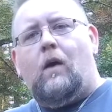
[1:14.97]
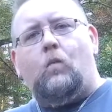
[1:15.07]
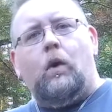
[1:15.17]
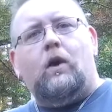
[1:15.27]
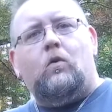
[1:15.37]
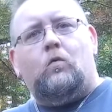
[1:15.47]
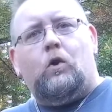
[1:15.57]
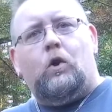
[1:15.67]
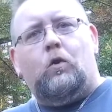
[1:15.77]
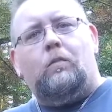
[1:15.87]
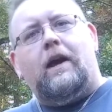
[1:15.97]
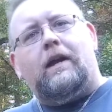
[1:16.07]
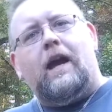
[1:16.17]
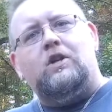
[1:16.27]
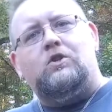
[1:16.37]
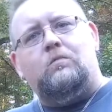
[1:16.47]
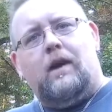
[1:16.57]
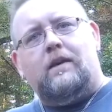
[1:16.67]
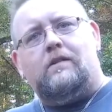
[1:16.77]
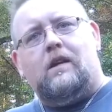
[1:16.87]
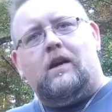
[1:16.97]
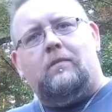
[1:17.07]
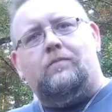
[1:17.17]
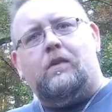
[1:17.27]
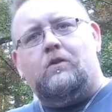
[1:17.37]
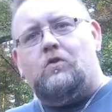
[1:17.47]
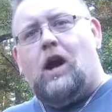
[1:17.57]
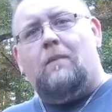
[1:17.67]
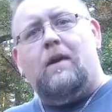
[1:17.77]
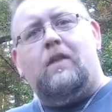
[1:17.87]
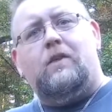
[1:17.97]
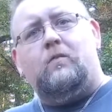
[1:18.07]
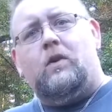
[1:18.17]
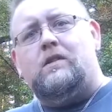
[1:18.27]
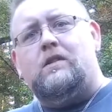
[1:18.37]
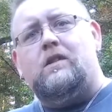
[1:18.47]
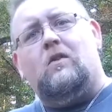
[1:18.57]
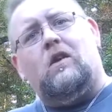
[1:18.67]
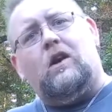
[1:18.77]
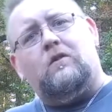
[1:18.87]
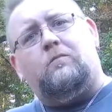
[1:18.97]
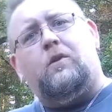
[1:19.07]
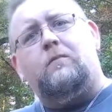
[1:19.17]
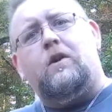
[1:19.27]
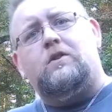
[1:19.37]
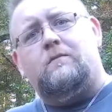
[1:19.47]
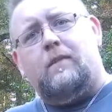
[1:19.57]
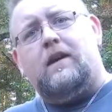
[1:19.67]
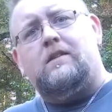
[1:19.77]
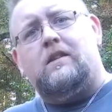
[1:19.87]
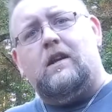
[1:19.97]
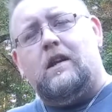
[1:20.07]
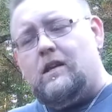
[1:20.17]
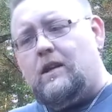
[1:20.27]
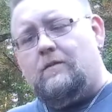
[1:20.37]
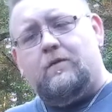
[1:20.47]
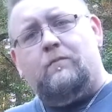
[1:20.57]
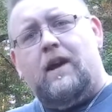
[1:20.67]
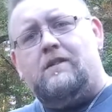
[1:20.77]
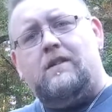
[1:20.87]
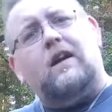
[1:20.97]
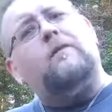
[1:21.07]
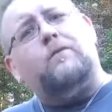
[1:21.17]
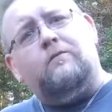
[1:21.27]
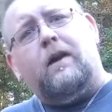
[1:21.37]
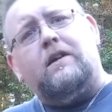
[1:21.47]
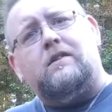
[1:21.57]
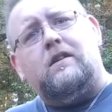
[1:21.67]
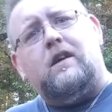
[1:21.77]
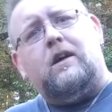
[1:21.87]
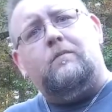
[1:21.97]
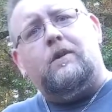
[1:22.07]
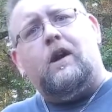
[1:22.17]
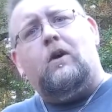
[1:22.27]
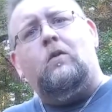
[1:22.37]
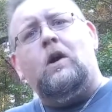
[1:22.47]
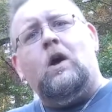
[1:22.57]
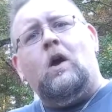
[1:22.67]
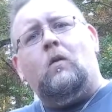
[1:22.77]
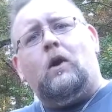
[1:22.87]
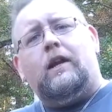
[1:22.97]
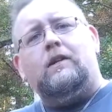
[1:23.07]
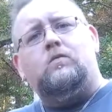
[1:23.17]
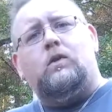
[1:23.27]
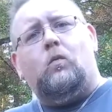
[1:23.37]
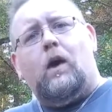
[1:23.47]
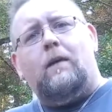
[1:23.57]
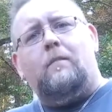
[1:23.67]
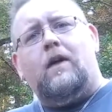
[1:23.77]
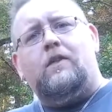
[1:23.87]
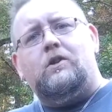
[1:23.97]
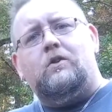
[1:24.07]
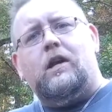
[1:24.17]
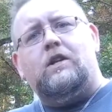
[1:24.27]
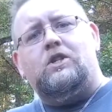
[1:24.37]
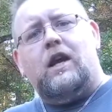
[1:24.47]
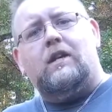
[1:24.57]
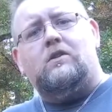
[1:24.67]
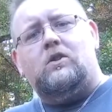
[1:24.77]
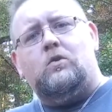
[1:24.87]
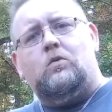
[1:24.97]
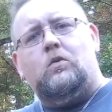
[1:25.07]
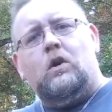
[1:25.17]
wiggle room in case you mess up. Dry method, once it's on there, you pretty much messed it. If you messed it up, you messed it up, you know. Well, at least with the wet method, you get a chance to